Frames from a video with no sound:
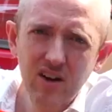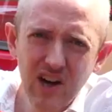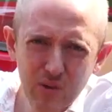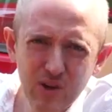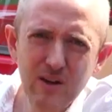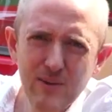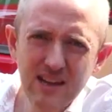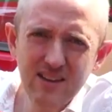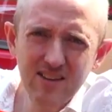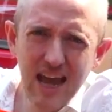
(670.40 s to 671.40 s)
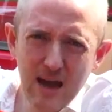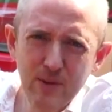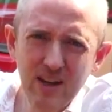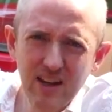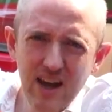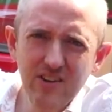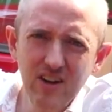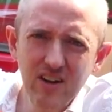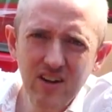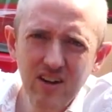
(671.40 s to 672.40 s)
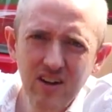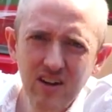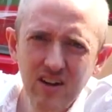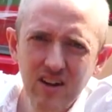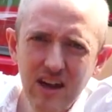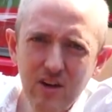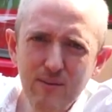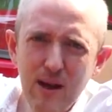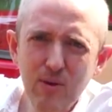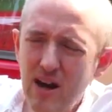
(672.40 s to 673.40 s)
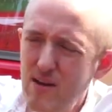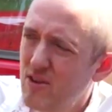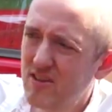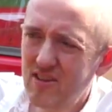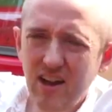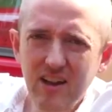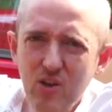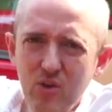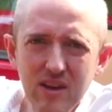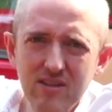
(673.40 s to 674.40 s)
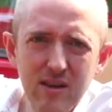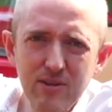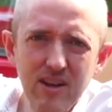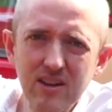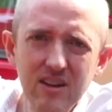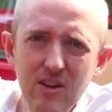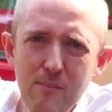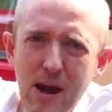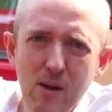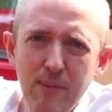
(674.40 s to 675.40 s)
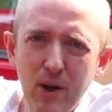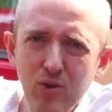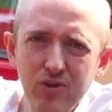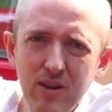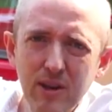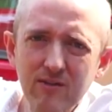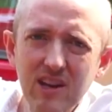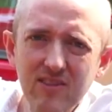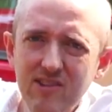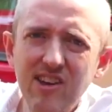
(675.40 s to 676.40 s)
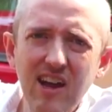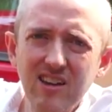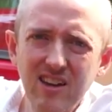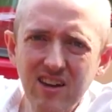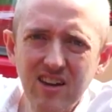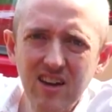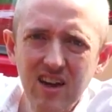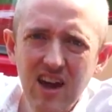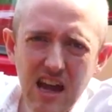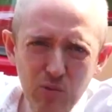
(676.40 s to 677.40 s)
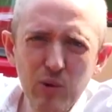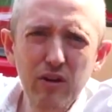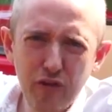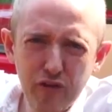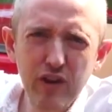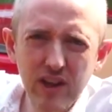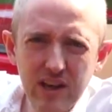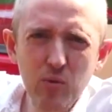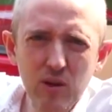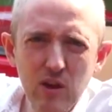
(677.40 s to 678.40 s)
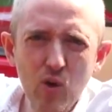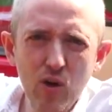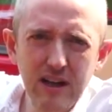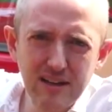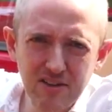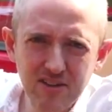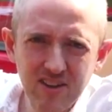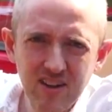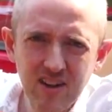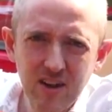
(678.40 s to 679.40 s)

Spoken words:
All right, we're gonna make this happen together. And remember, I'm just telling you this, I'm telling you the bare bones, I'm giving you the skeleton. And then we're gonna fill it in with the organs.